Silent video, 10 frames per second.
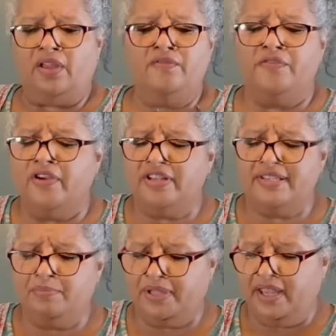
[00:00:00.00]
Very
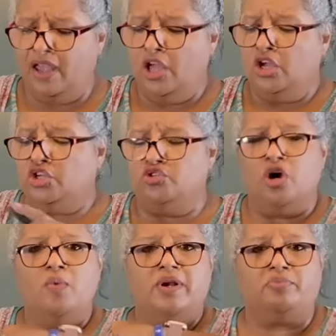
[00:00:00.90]
simply, you
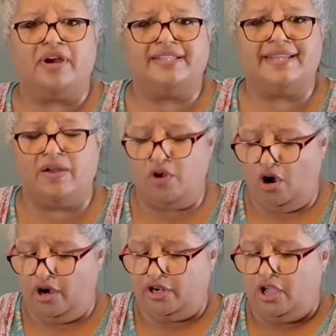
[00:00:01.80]
don't want to press down
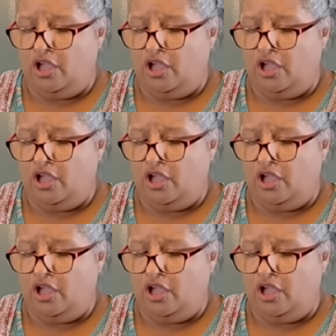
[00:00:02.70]
hard.